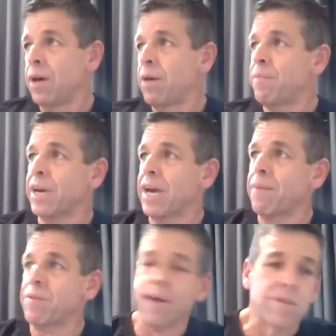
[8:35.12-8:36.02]
pick up
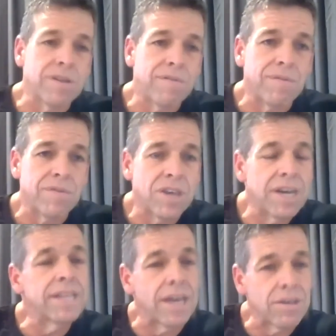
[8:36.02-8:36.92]
something different for
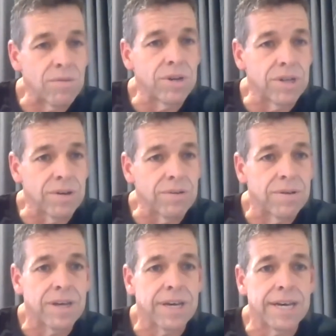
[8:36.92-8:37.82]
tea. That's what we do.
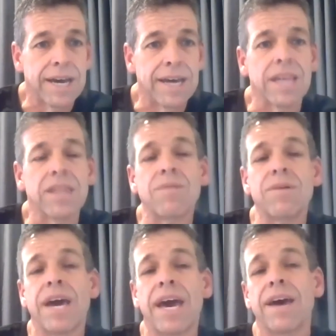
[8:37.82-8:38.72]
Okay, and then
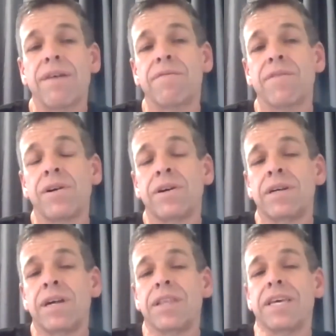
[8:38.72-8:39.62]
we have
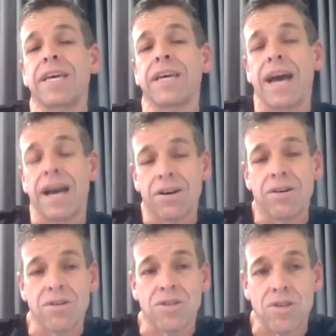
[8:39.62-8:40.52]
the
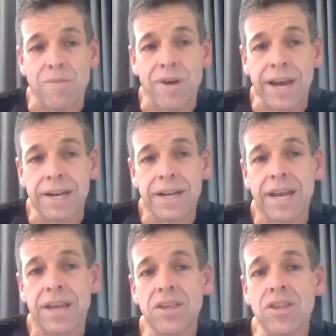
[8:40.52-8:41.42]
unconscious brain.
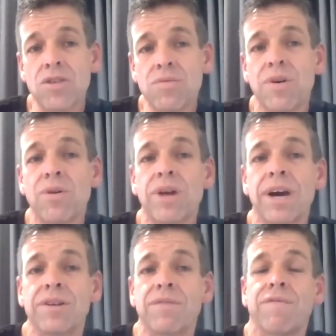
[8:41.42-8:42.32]
Now, this is where all
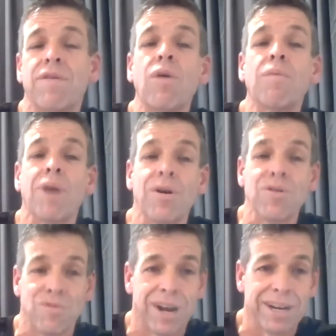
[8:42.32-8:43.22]
our default
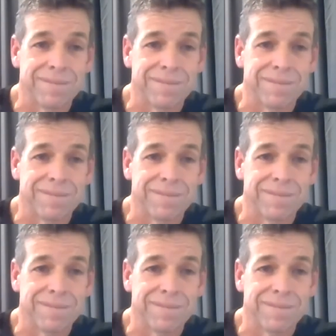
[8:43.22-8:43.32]
modes run.